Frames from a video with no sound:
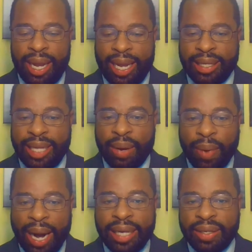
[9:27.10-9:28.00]
And that
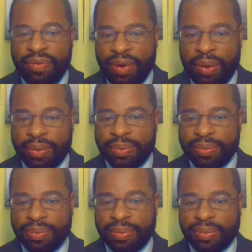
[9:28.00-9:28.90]
right to vote
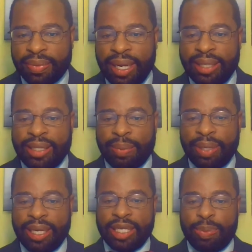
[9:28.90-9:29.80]
is
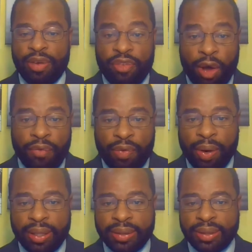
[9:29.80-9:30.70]
something that's been fought
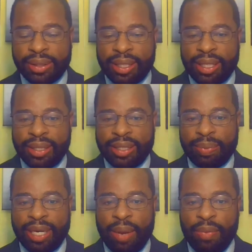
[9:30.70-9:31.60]
for,
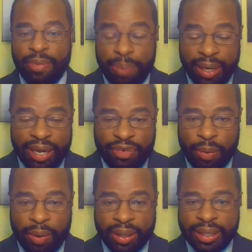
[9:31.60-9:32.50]
something that we've bled
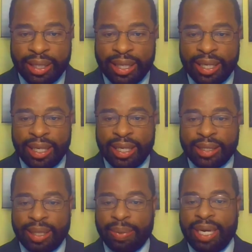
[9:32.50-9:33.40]
for,
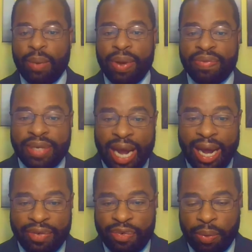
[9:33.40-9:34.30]
something that we've
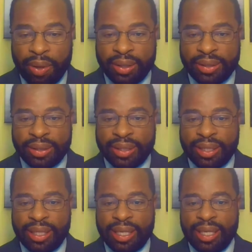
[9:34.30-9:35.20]
died for.
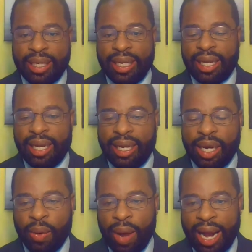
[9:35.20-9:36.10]
You
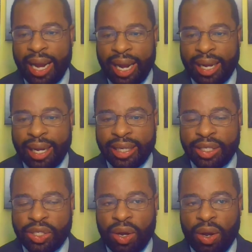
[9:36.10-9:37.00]
know, I
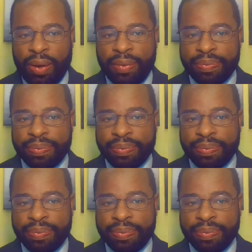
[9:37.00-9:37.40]
saw